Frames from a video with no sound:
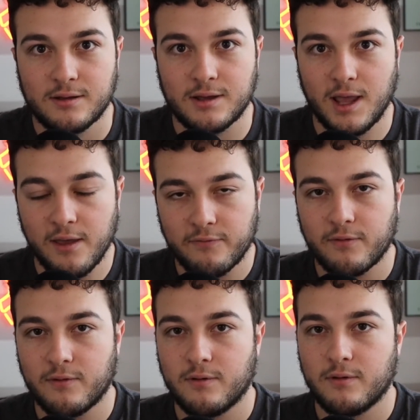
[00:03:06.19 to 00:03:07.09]
if
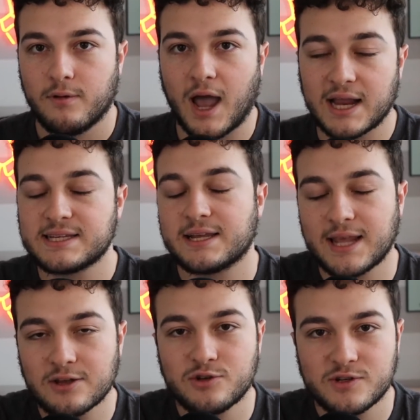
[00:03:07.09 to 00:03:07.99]
I could take
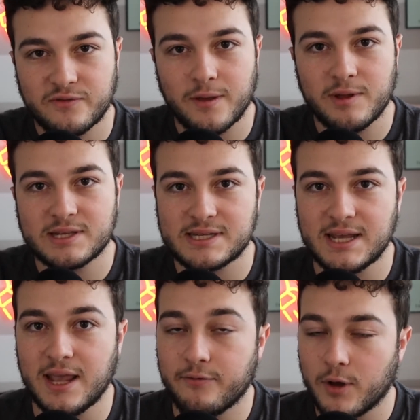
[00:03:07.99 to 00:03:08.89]
1,000 units of A, B, and C
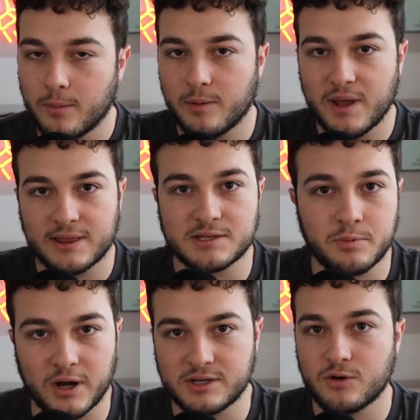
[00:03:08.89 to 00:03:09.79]
if you're able to make this price.